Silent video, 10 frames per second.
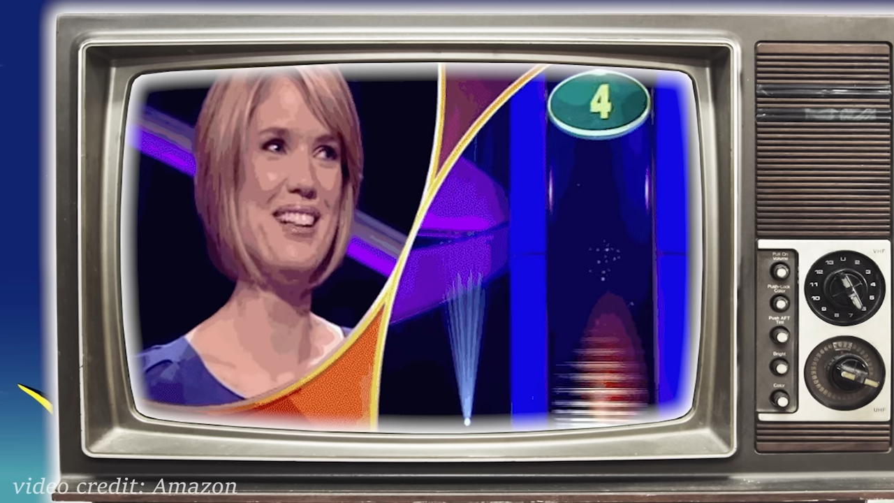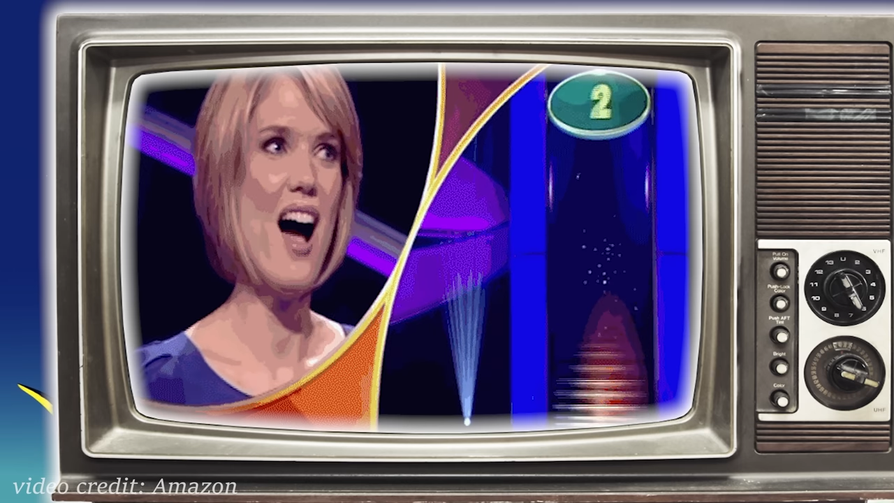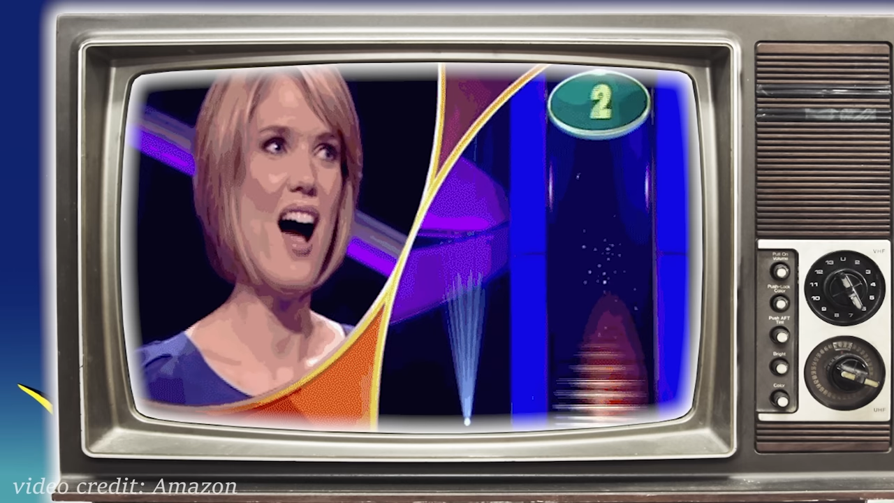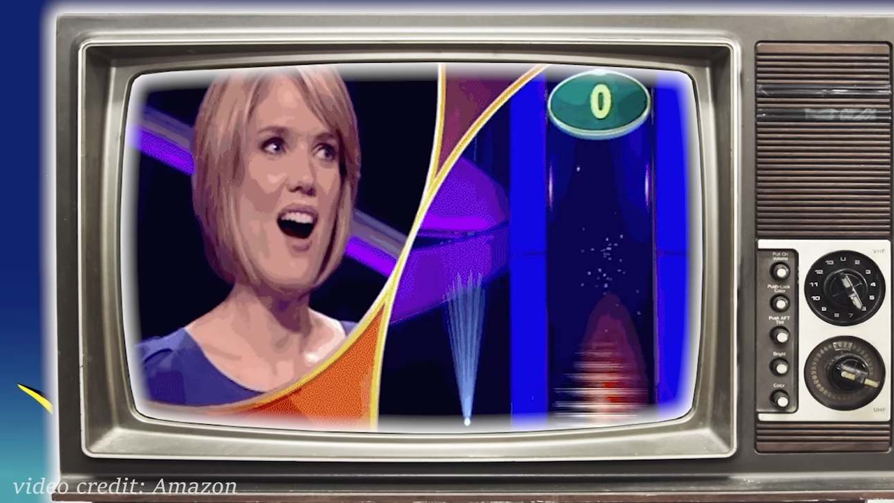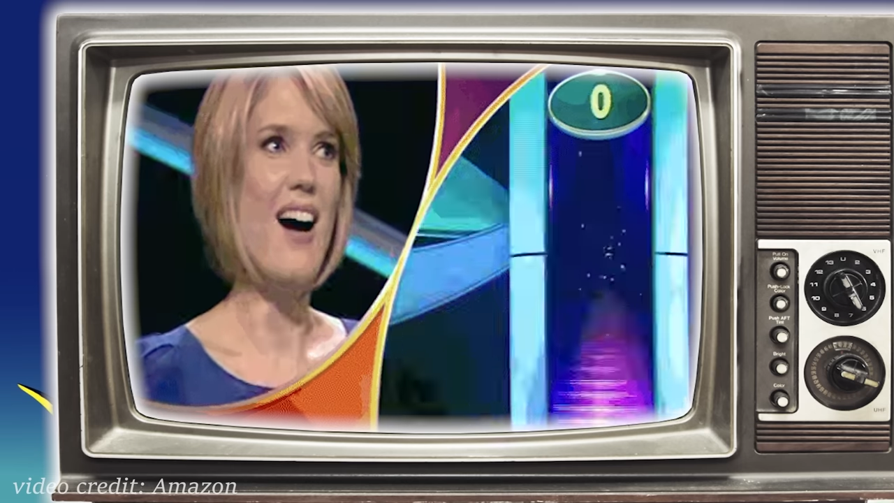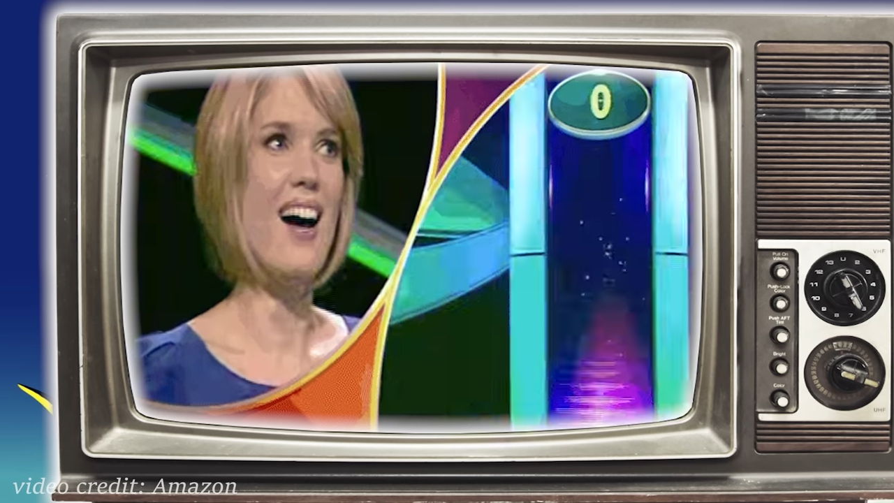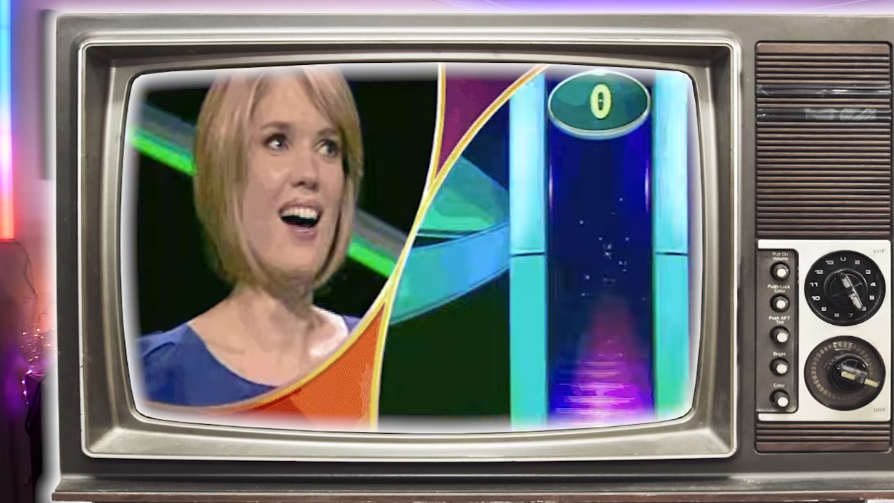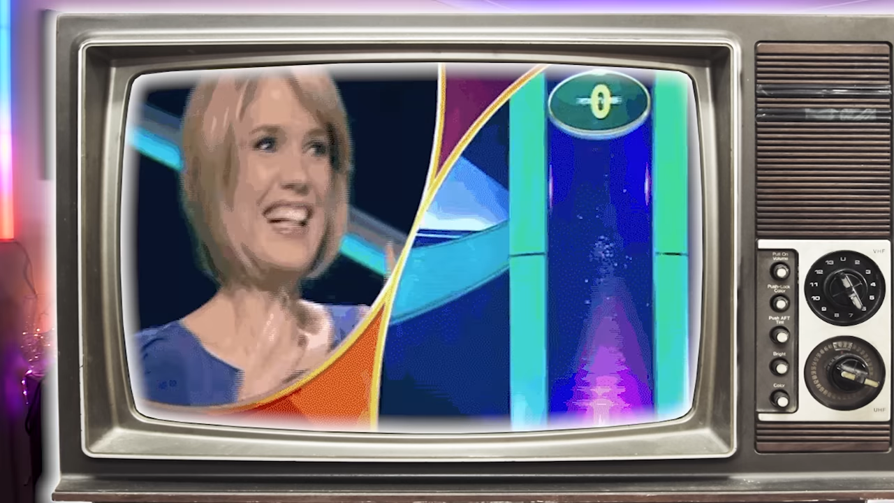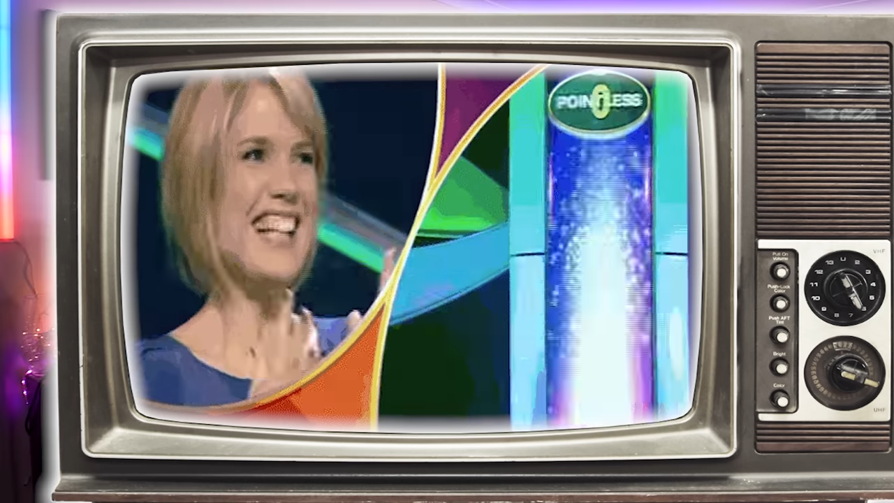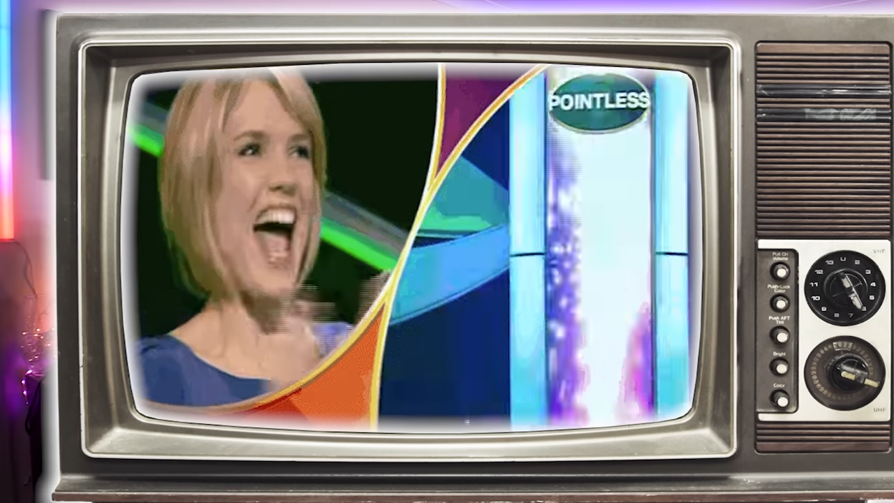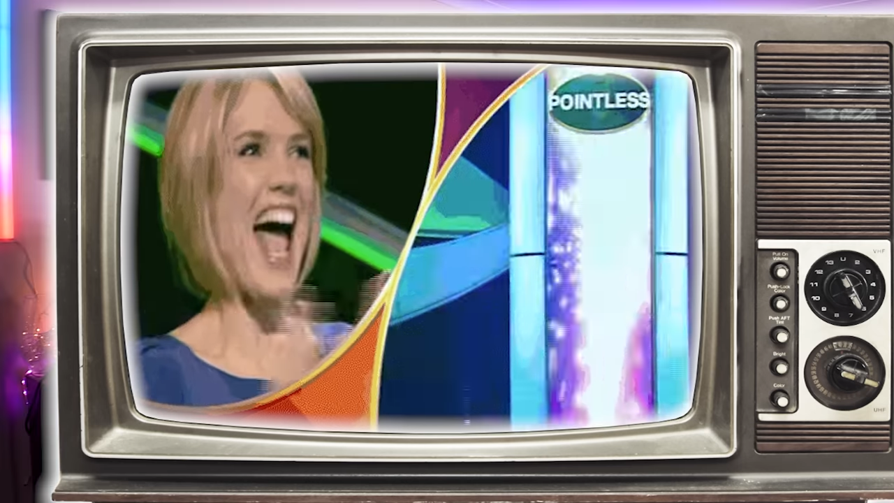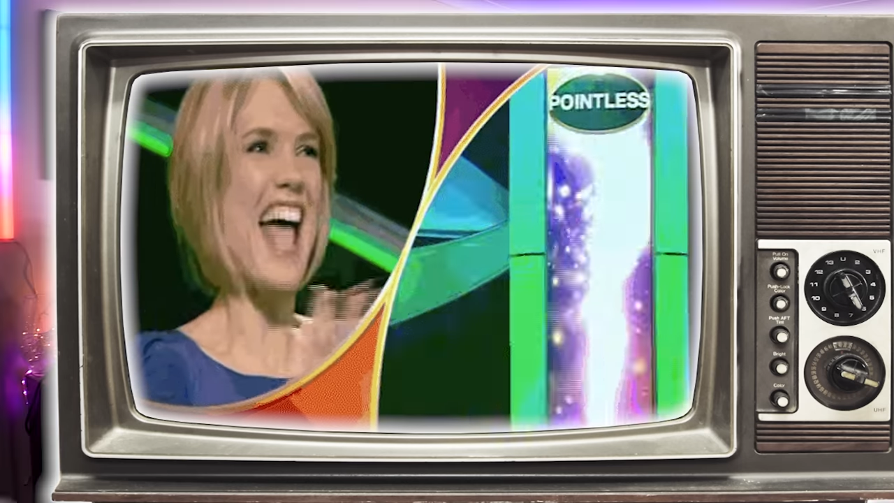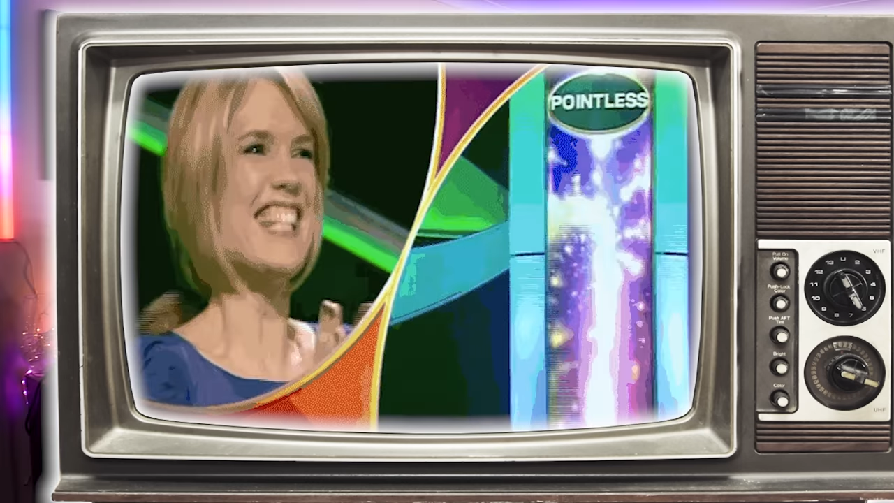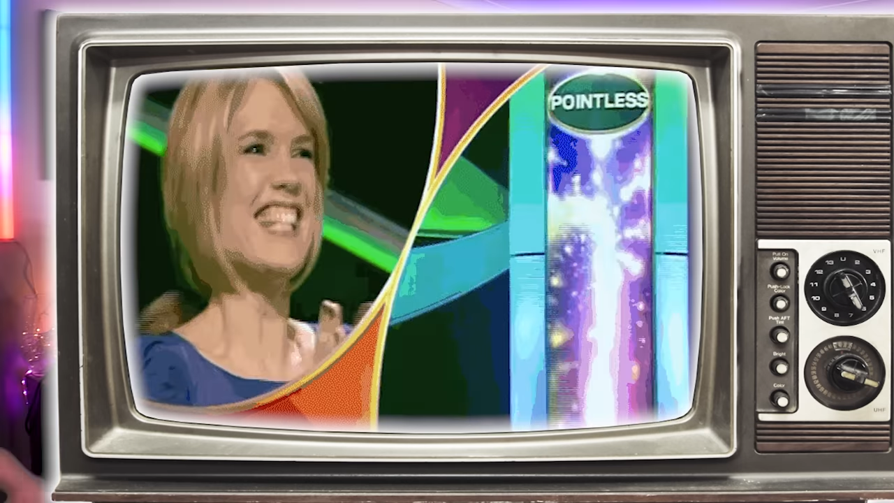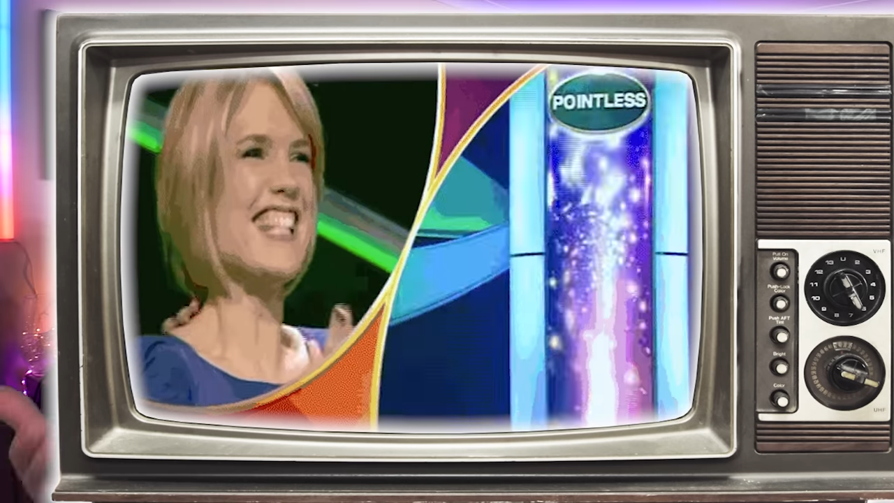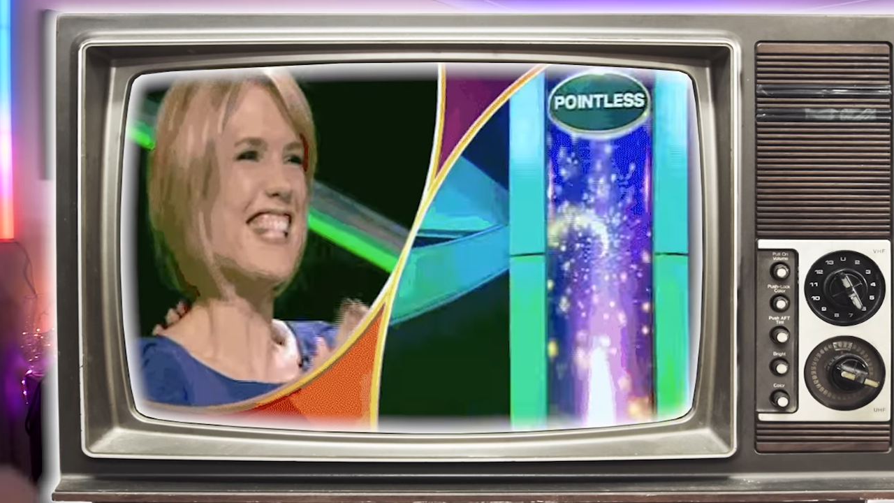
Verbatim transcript: of space, because